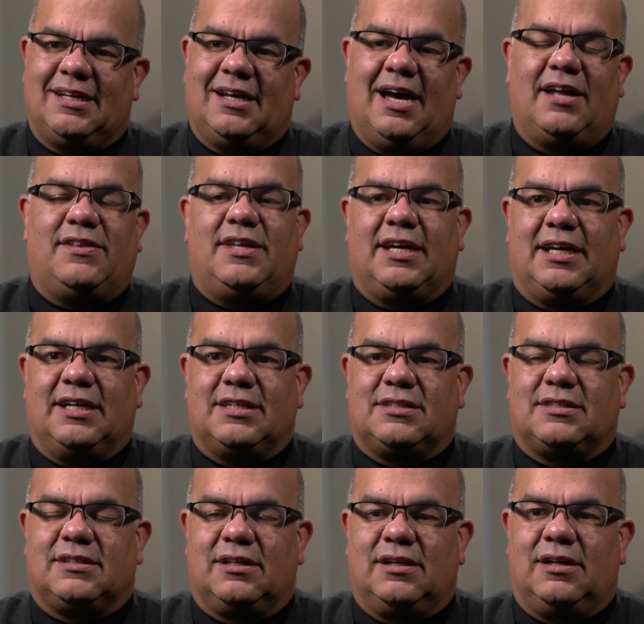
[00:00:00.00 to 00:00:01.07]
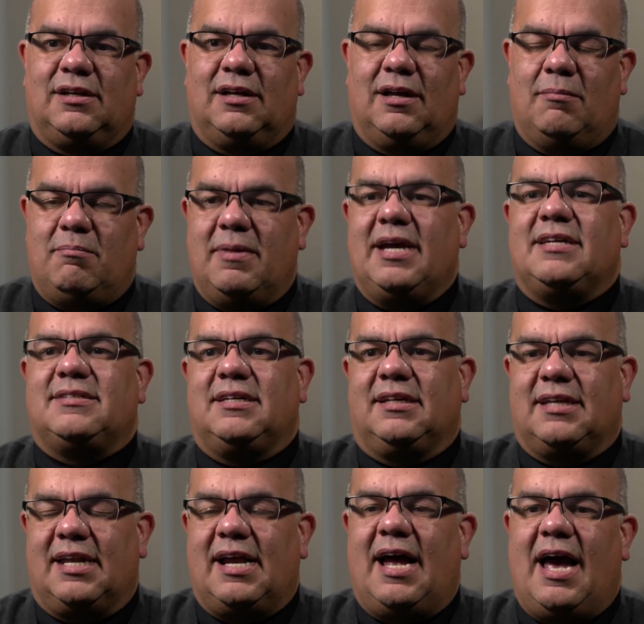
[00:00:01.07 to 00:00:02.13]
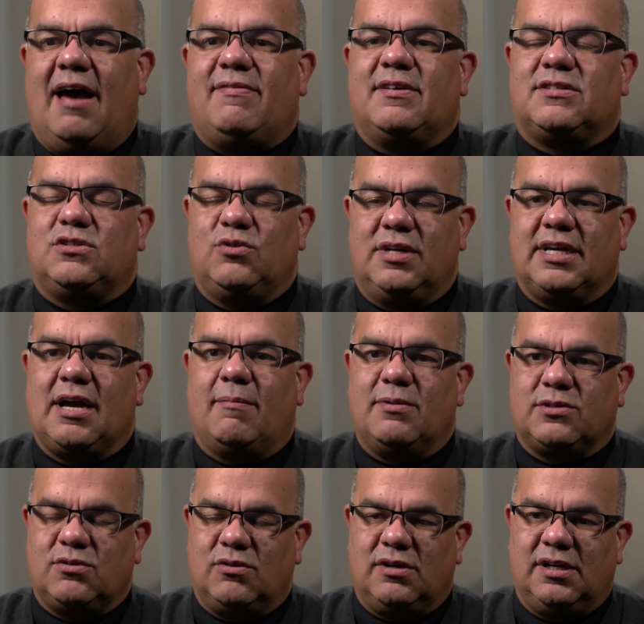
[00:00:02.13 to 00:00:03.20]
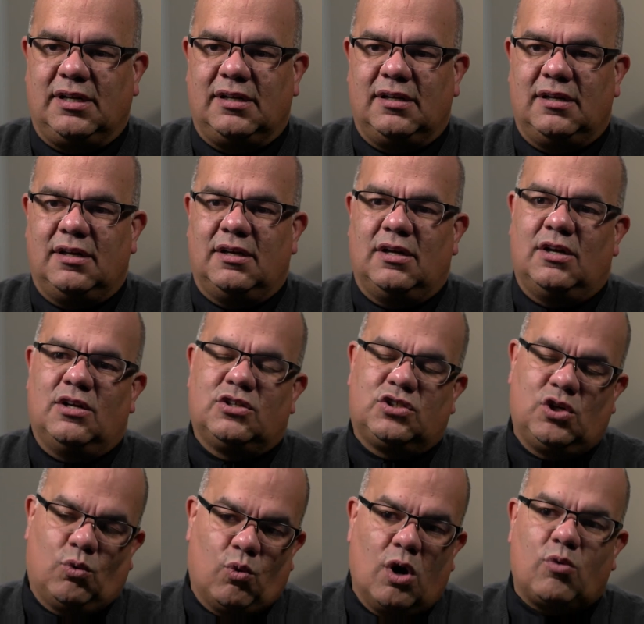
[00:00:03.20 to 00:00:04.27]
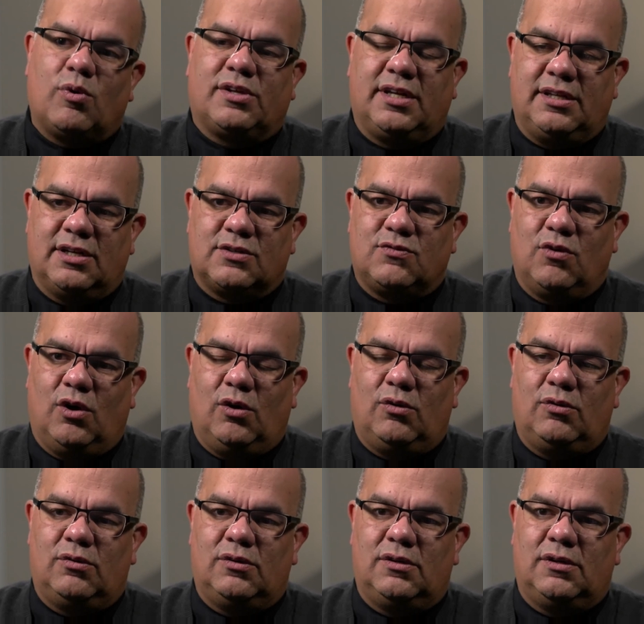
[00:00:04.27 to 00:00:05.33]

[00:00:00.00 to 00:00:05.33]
I think it's amazing that I had this unique opportunity to work within this role,